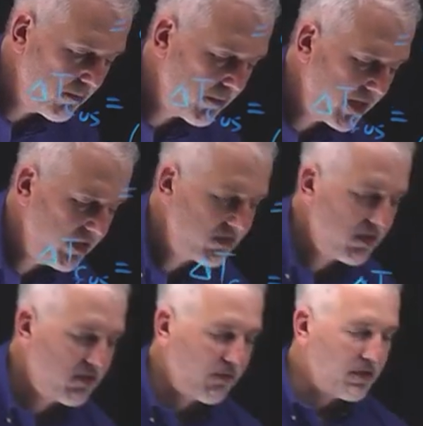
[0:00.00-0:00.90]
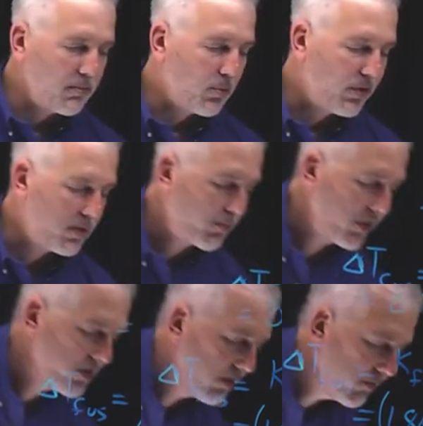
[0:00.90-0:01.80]
minus this freezing point
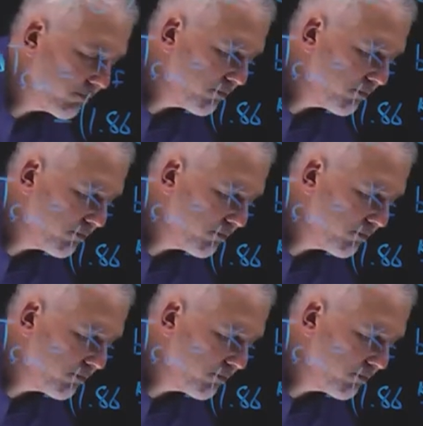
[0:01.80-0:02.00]
depression of